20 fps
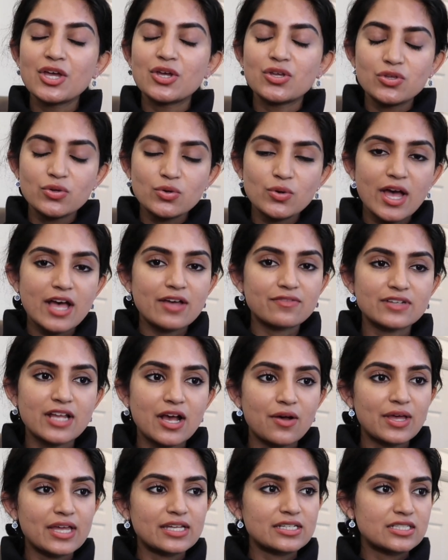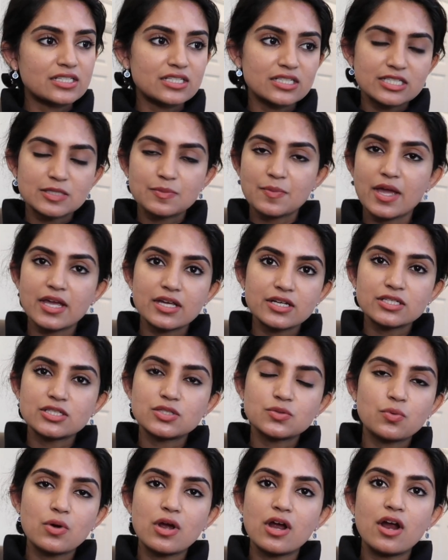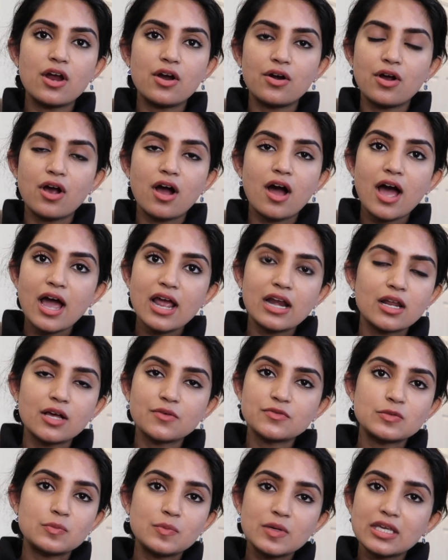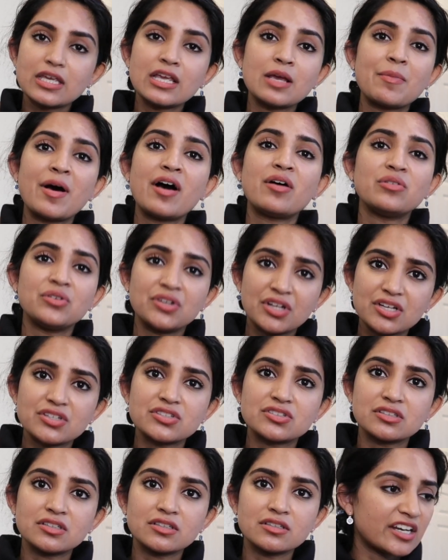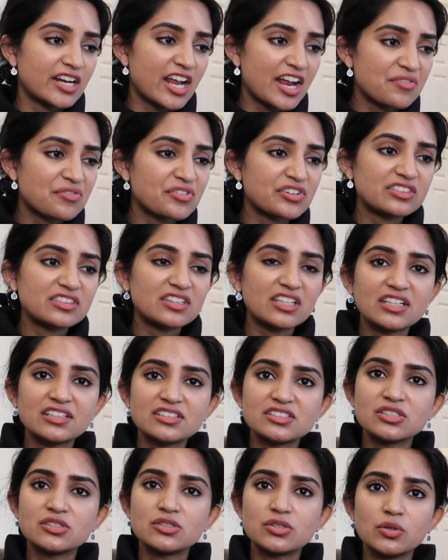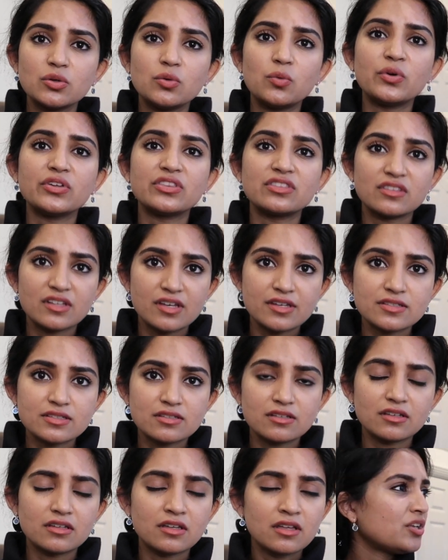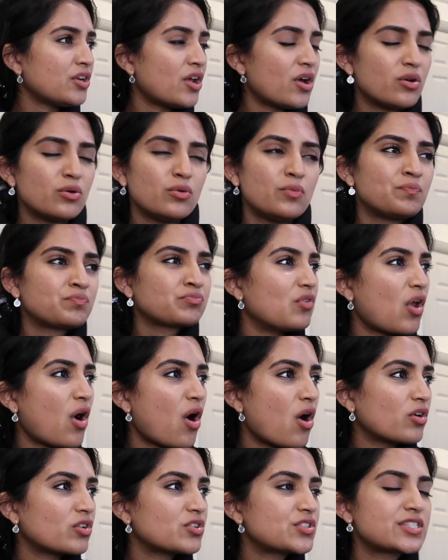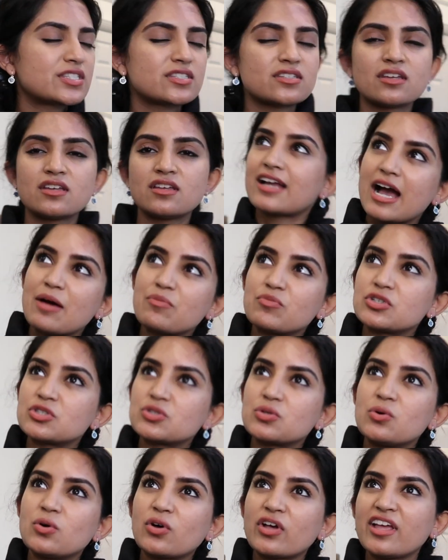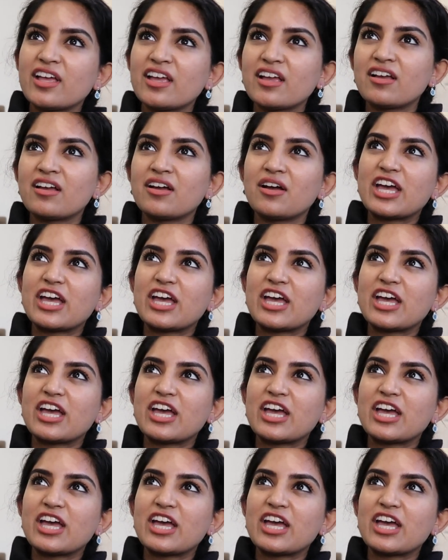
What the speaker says: You have now entered a space where I love speaking about nursing and everything to do with nursing. You know, vlogs, camera talking,